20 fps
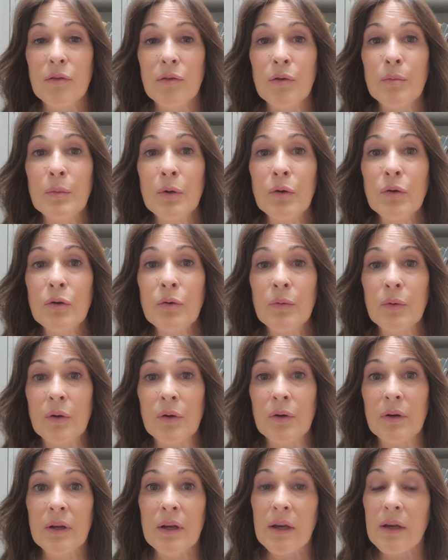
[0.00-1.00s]
the
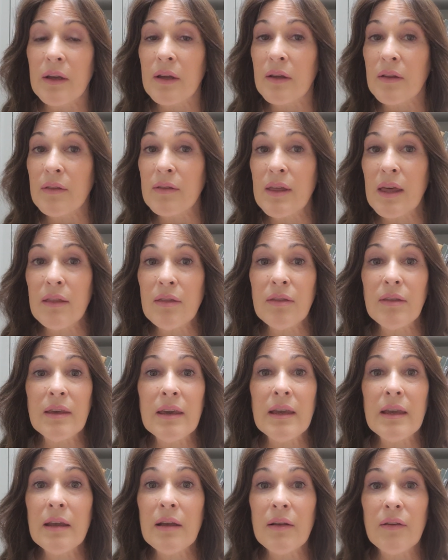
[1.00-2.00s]
murderer, then
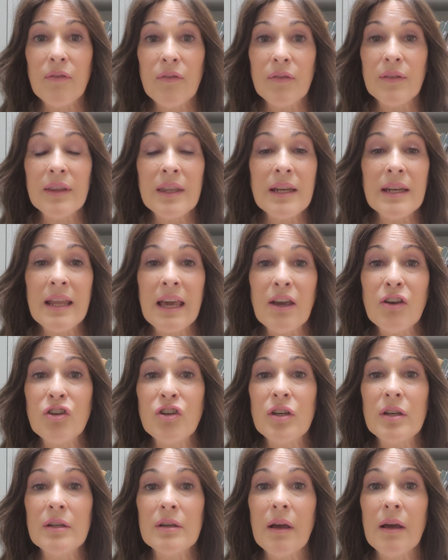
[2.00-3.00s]
the, the
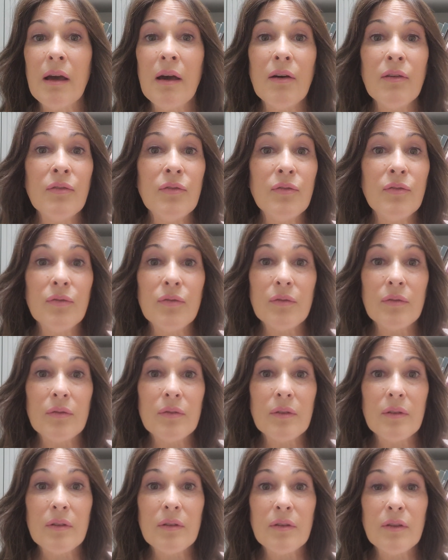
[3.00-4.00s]
nation of
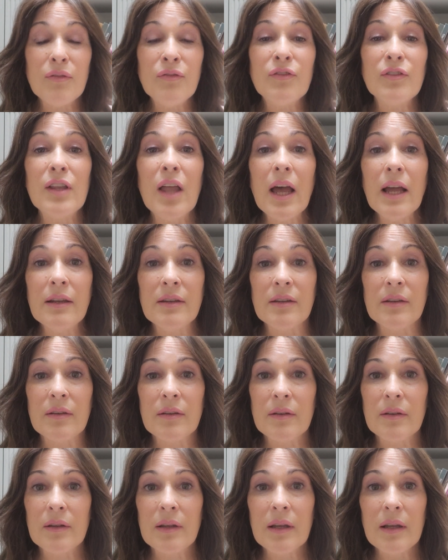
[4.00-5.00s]
the flood,
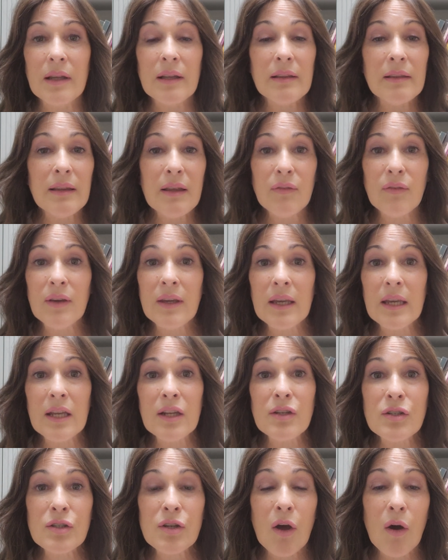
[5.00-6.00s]
living
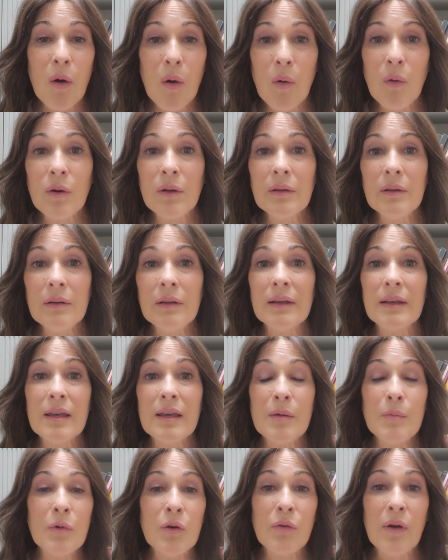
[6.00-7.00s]
in total
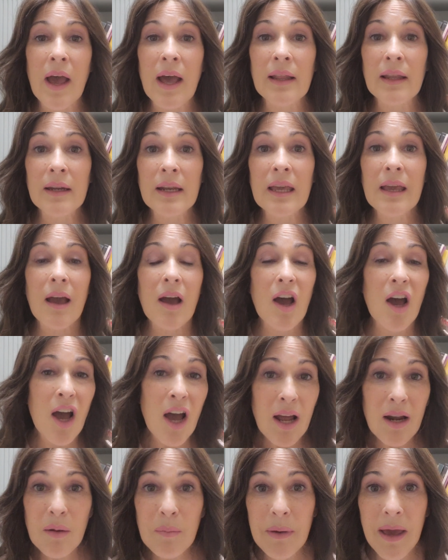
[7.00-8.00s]
immorality
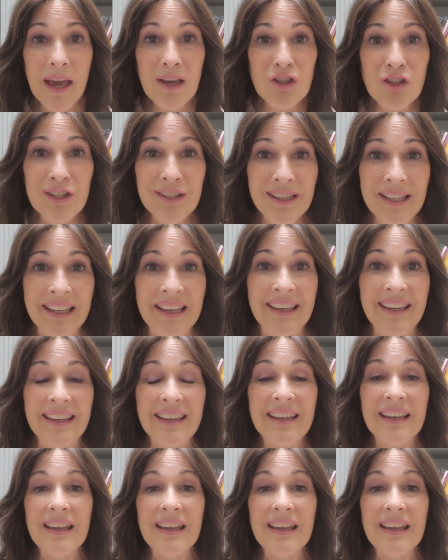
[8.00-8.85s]
unabashedly.